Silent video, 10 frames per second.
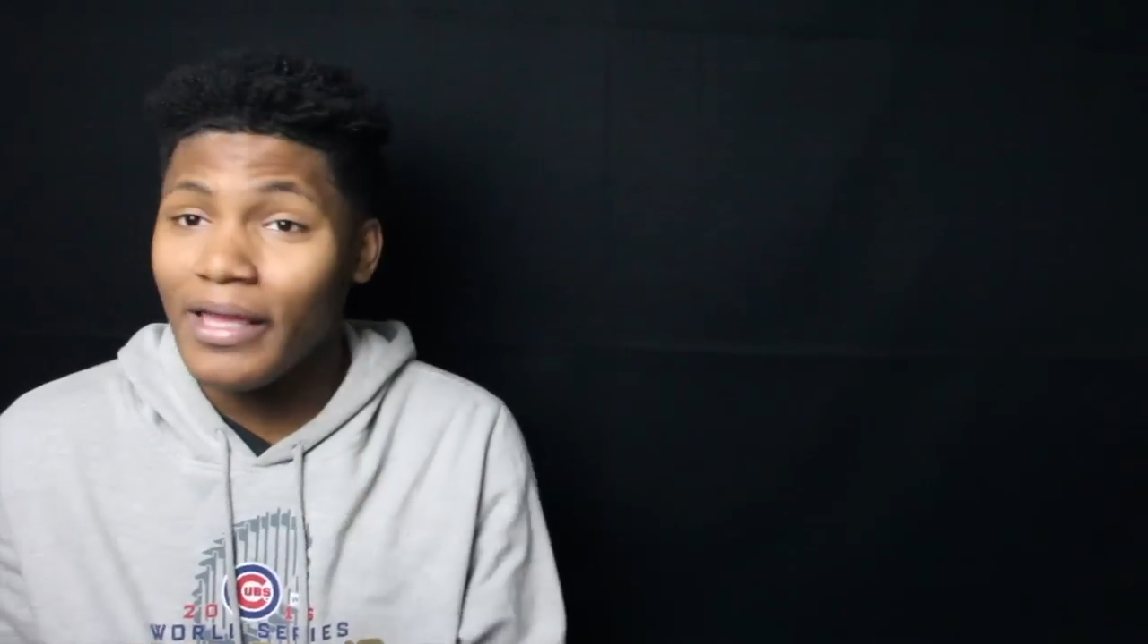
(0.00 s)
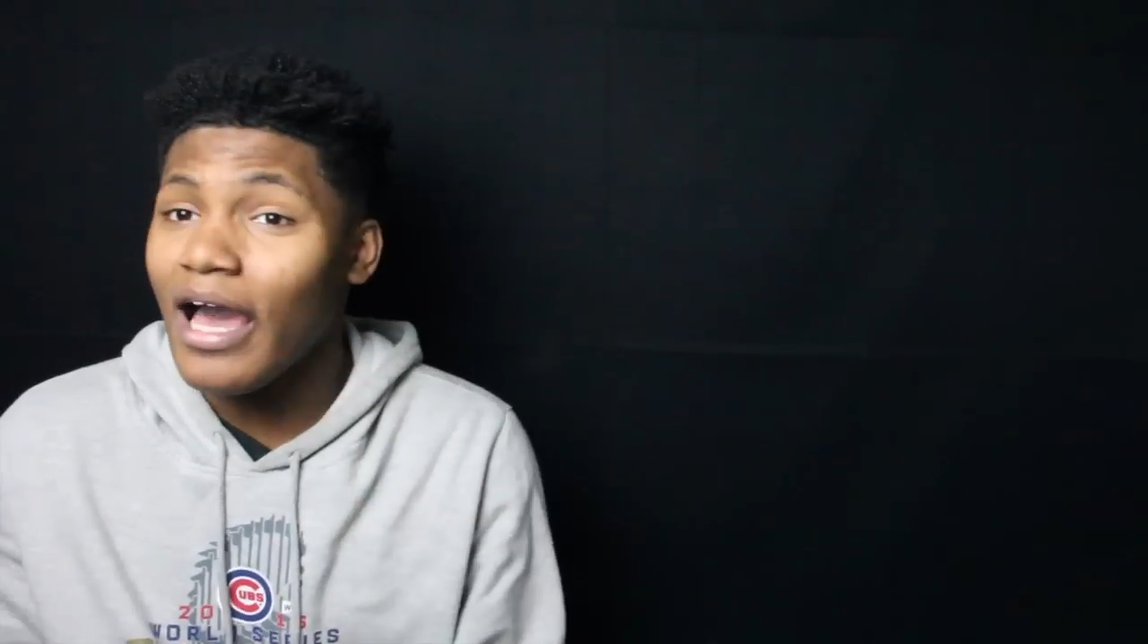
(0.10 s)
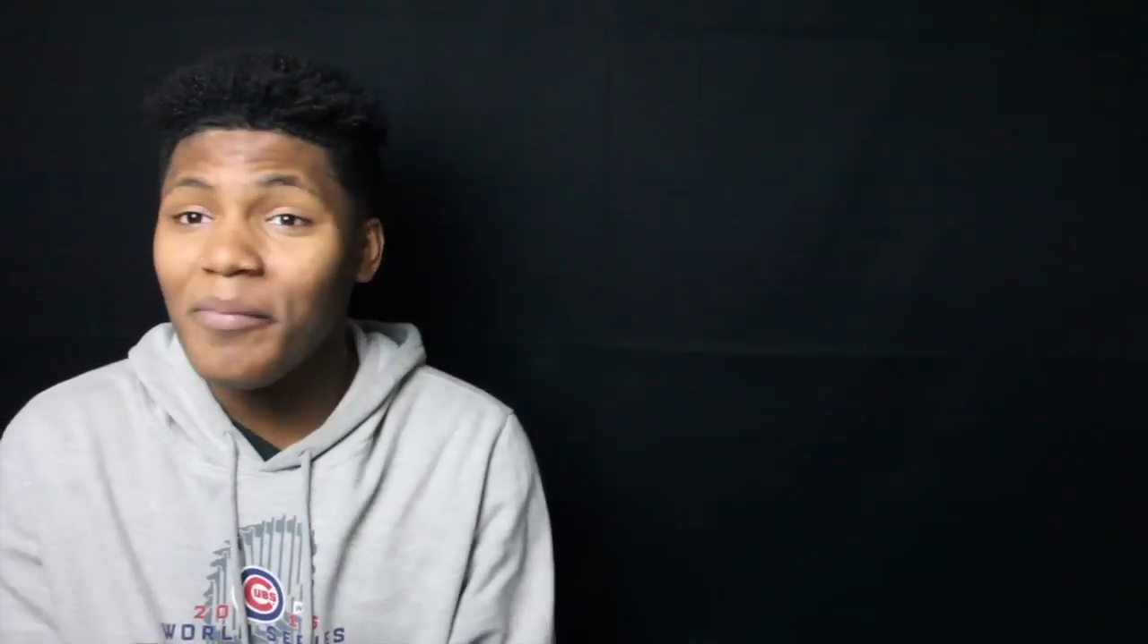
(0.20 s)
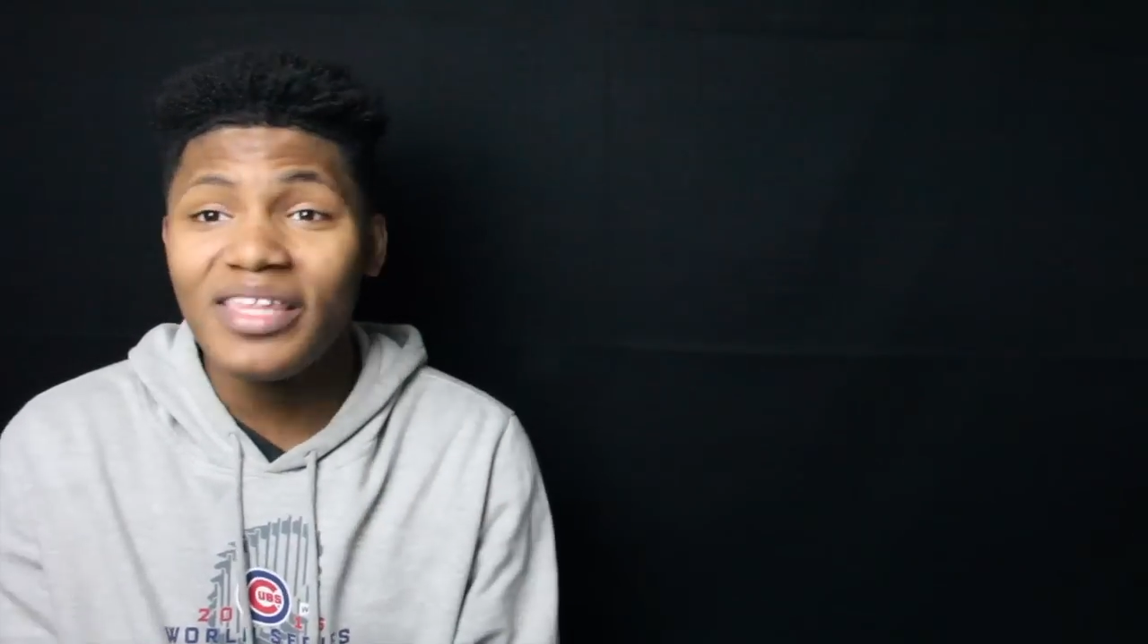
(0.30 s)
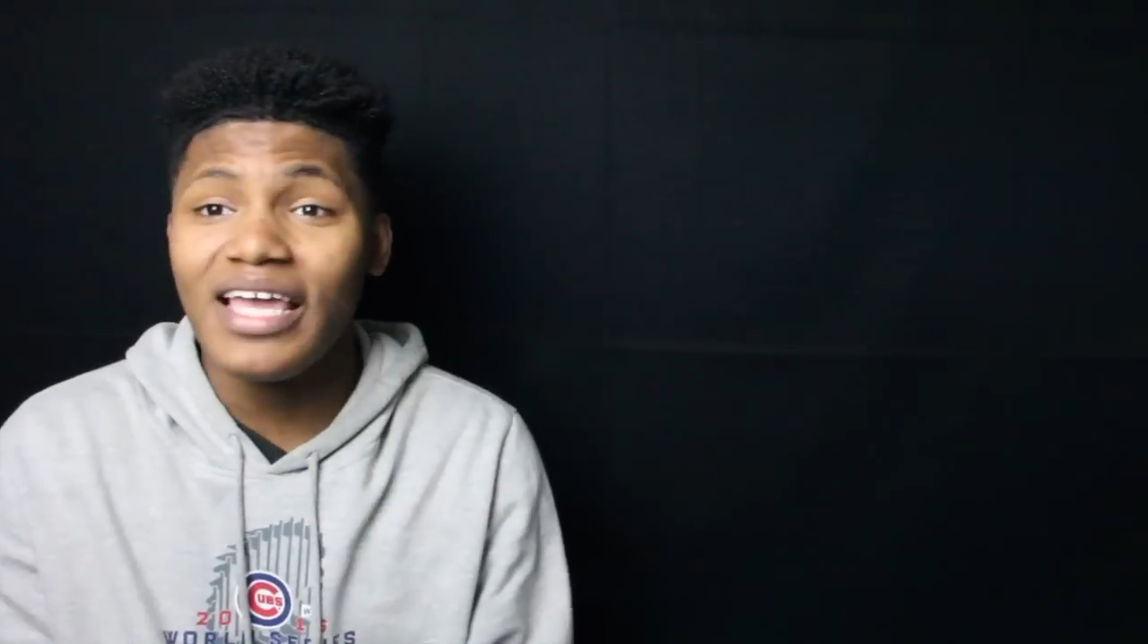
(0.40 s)

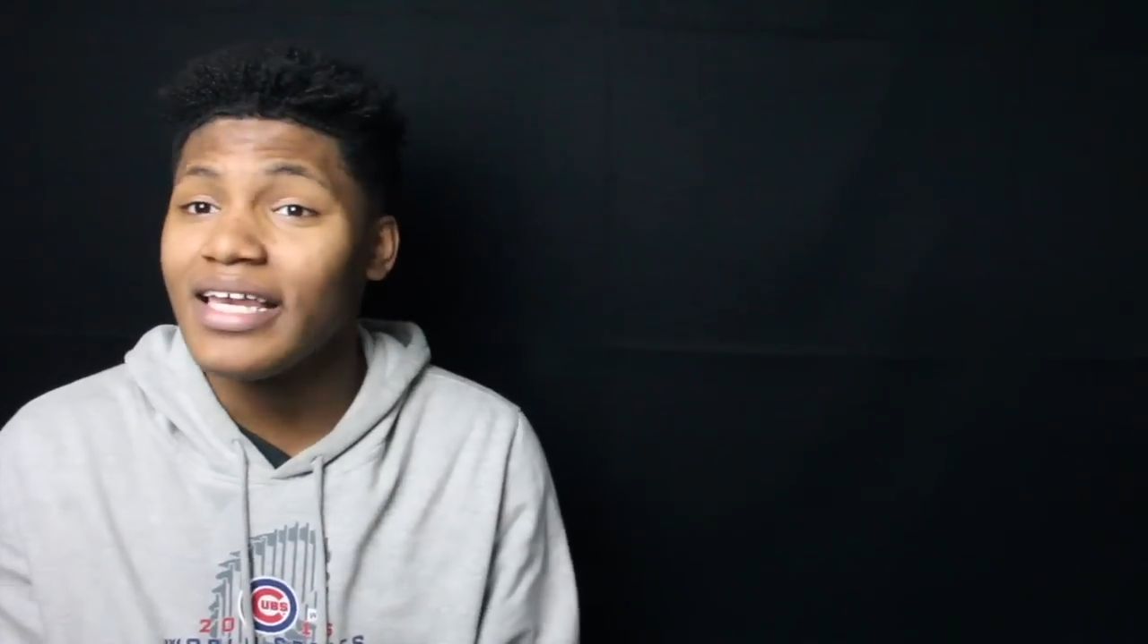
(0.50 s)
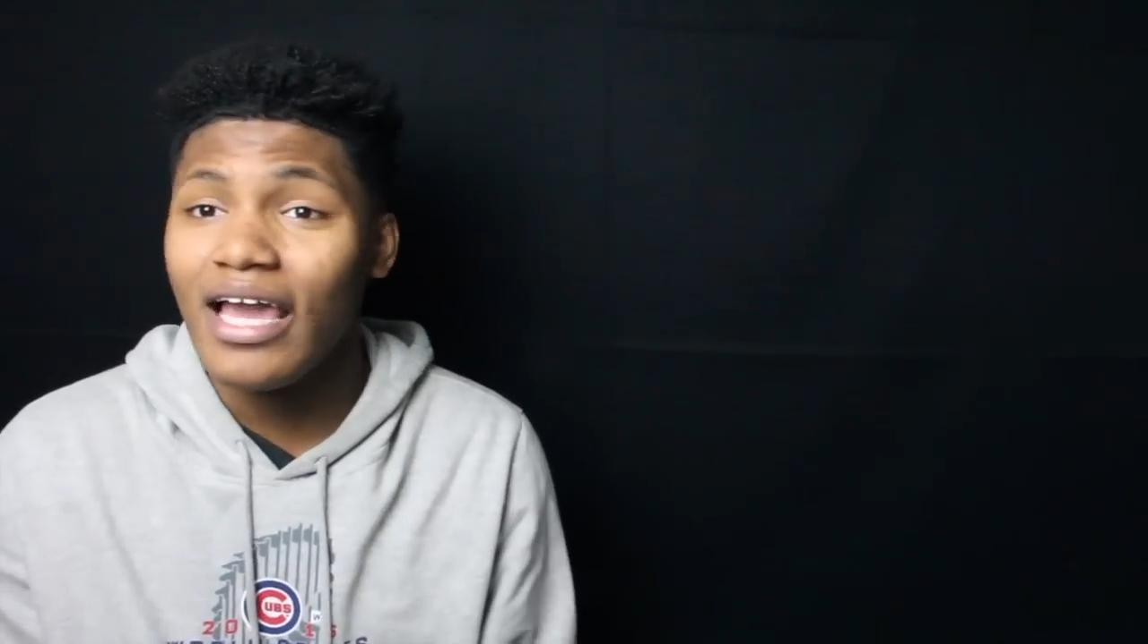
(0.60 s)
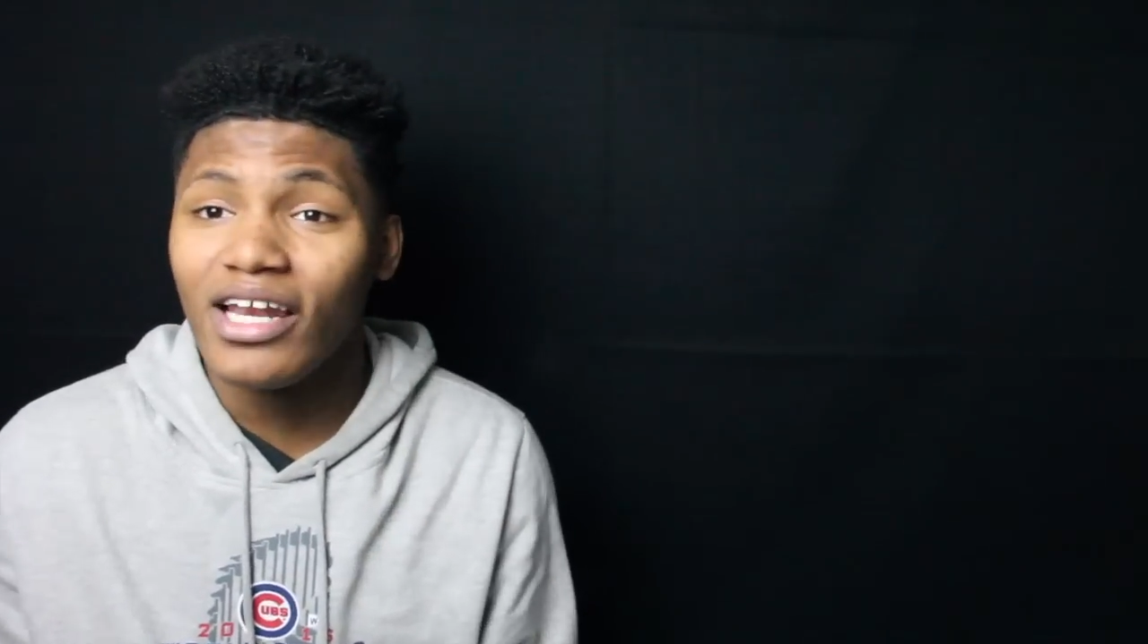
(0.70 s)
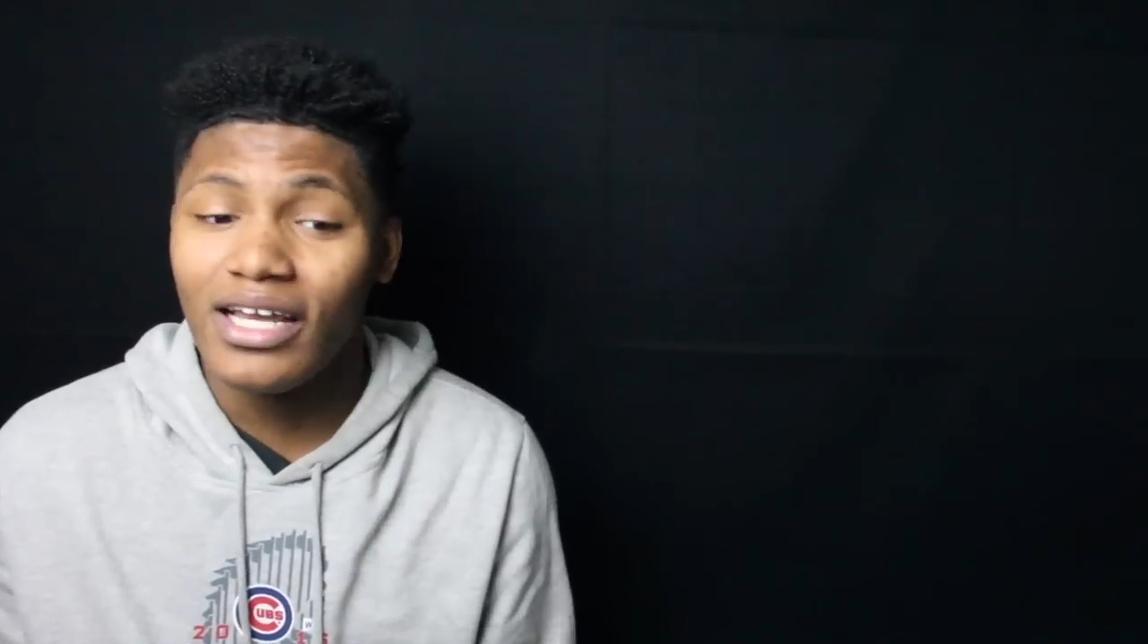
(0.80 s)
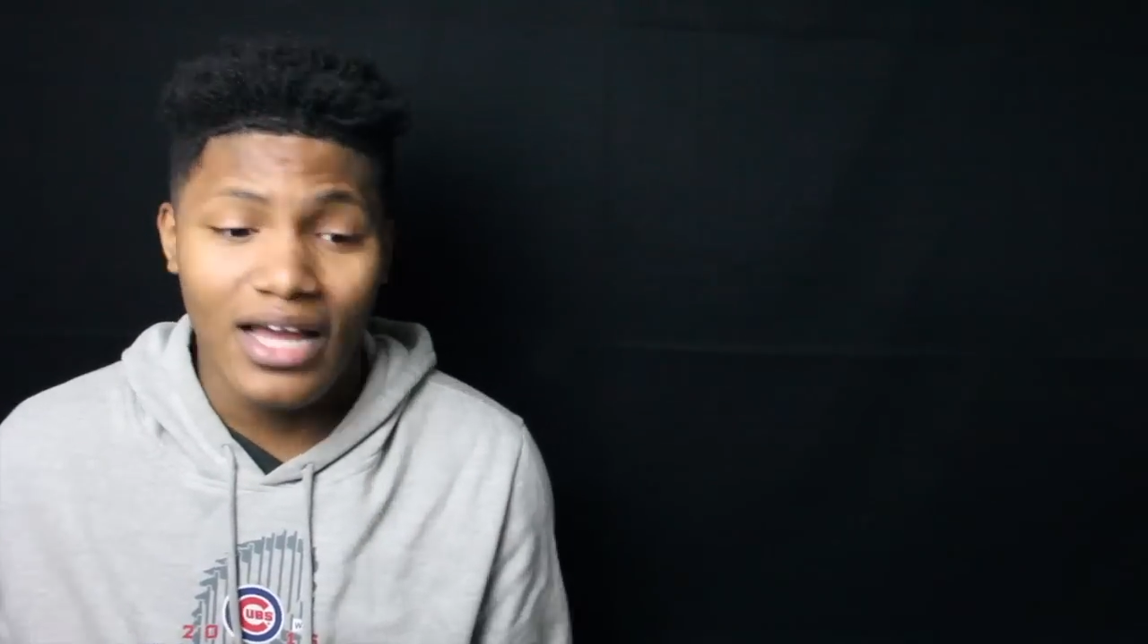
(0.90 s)
Comment that down in the